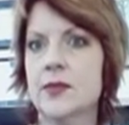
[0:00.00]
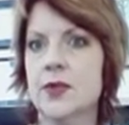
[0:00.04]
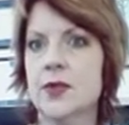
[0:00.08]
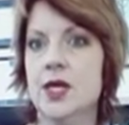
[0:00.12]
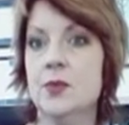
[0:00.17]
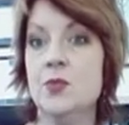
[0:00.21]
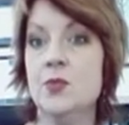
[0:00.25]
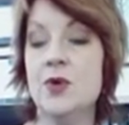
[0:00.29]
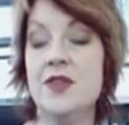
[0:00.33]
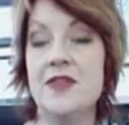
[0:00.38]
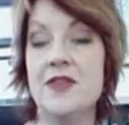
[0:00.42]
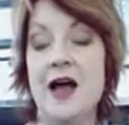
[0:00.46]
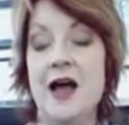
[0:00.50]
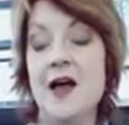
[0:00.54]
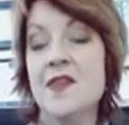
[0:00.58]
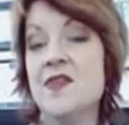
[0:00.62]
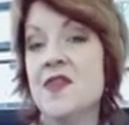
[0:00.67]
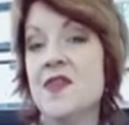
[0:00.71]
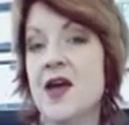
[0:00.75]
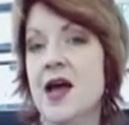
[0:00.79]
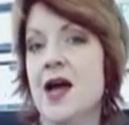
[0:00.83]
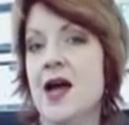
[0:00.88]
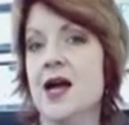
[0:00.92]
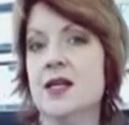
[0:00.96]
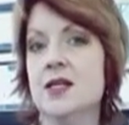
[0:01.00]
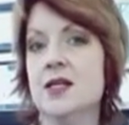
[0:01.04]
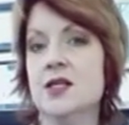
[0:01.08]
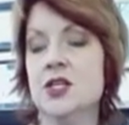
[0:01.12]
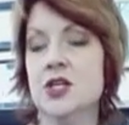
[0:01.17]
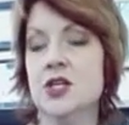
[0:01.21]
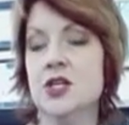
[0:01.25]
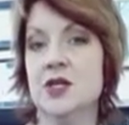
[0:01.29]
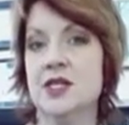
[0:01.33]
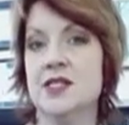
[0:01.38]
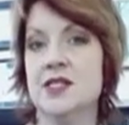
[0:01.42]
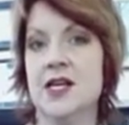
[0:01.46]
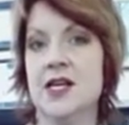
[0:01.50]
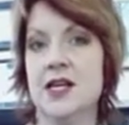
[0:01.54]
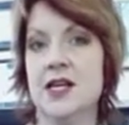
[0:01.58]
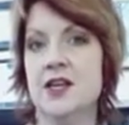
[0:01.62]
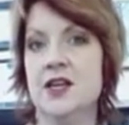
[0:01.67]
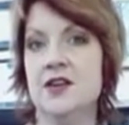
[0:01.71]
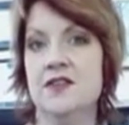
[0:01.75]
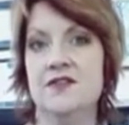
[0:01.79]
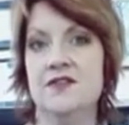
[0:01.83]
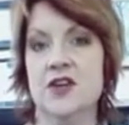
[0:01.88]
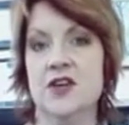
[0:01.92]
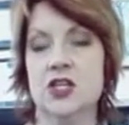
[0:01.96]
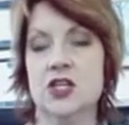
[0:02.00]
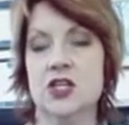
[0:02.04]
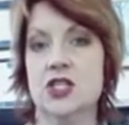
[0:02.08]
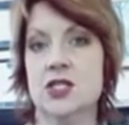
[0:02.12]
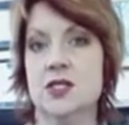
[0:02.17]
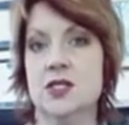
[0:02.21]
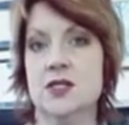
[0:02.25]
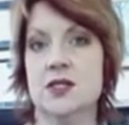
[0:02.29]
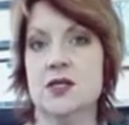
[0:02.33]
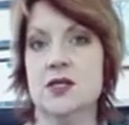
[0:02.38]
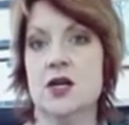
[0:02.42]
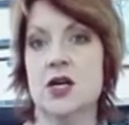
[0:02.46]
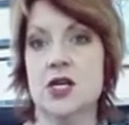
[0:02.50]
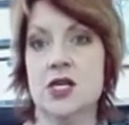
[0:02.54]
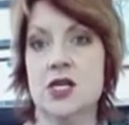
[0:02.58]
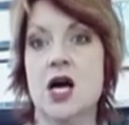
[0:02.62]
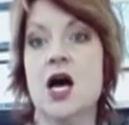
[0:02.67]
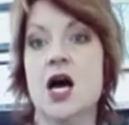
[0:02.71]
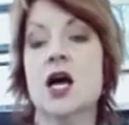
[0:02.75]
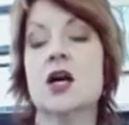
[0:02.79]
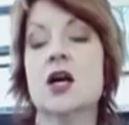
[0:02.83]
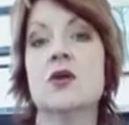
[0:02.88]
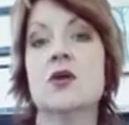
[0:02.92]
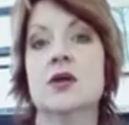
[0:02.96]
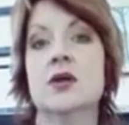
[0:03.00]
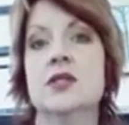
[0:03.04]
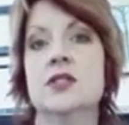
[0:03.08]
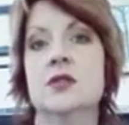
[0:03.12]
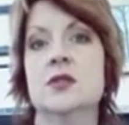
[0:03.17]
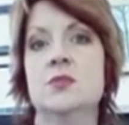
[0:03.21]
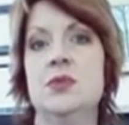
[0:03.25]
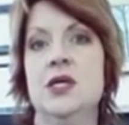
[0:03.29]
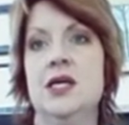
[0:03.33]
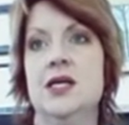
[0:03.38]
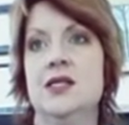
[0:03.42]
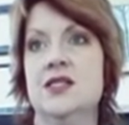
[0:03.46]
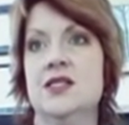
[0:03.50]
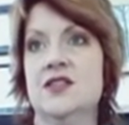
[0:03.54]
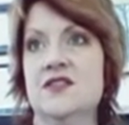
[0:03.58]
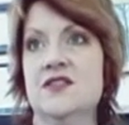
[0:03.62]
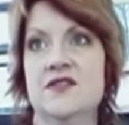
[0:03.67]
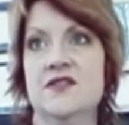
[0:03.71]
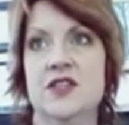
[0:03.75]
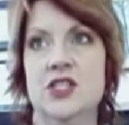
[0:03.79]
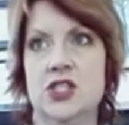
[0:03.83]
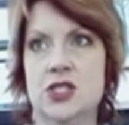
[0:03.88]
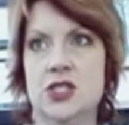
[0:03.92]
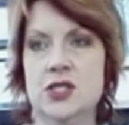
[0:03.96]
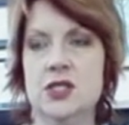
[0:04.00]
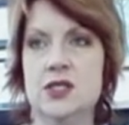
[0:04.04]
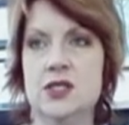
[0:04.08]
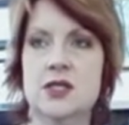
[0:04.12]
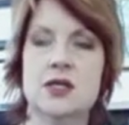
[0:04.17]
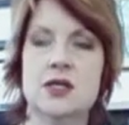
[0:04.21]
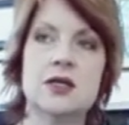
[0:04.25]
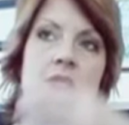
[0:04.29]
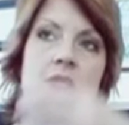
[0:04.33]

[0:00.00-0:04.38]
And without that, your executive functions are not going to be as efficient.